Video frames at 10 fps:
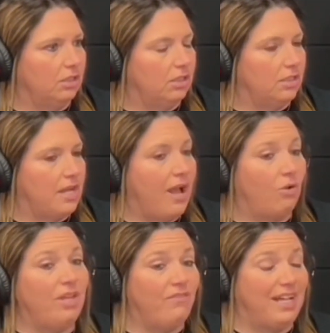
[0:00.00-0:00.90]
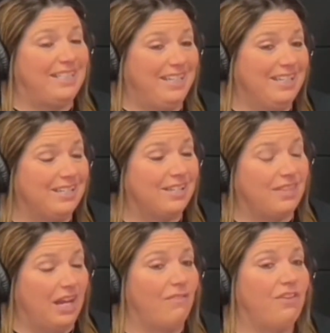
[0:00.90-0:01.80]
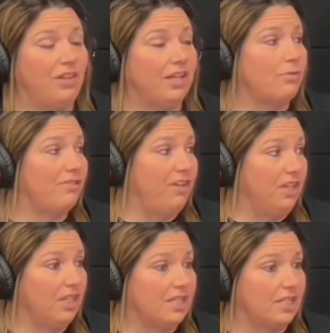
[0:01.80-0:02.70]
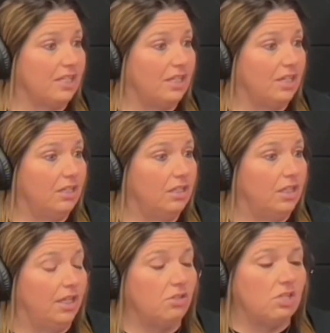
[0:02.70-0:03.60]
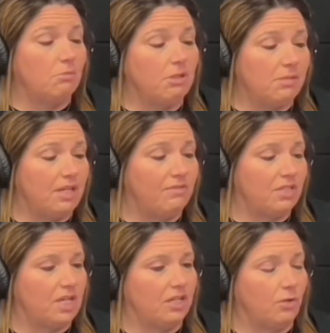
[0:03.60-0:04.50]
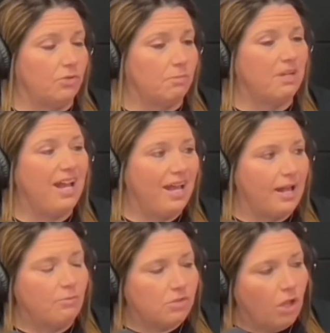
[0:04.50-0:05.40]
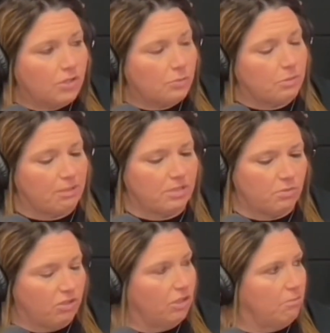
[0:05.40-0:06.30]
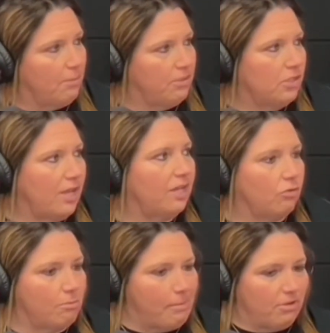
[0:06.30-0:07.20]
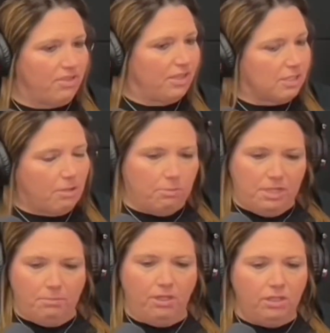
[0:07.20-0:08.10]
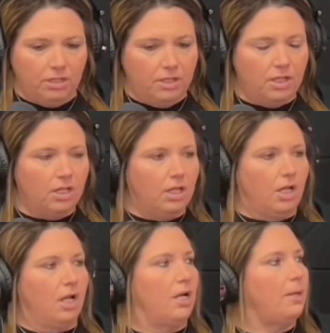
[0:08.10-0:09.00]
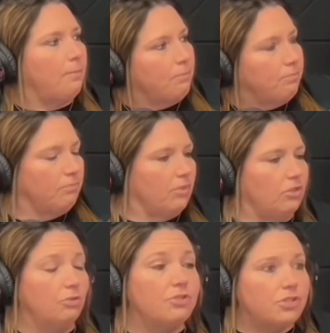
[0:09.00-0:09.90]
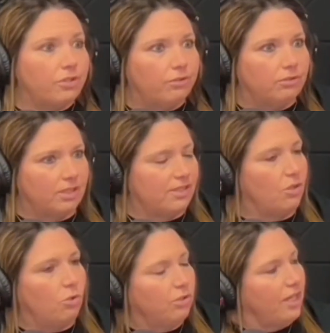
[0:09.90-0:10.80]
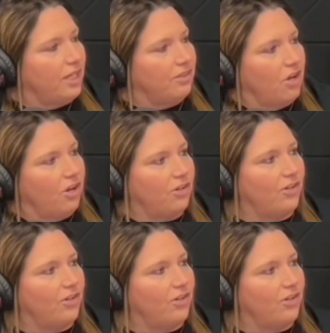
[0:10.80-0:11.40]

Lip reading: Now, if I didn't, then I felt like I was failing as a leader. And so sometimes I'd have to take notes, but also was blessed with a good memory, so I could remember things about people. Used to. The older I get, the harder it gets.